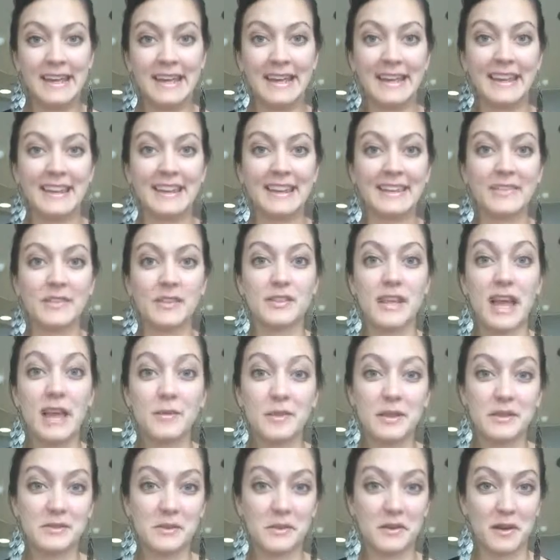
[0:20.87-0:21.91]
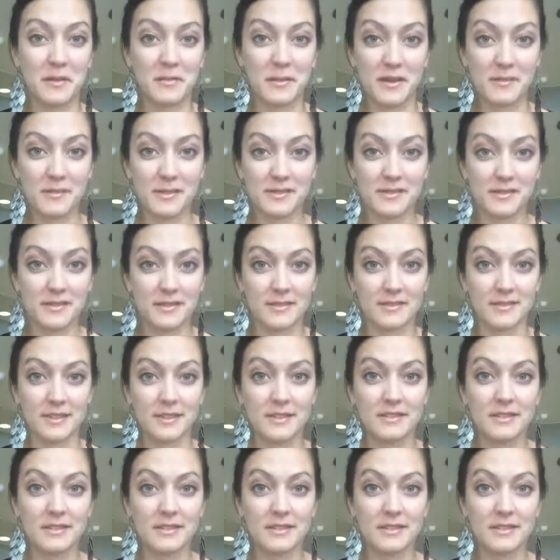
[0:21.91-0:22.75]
and at the time I started my business,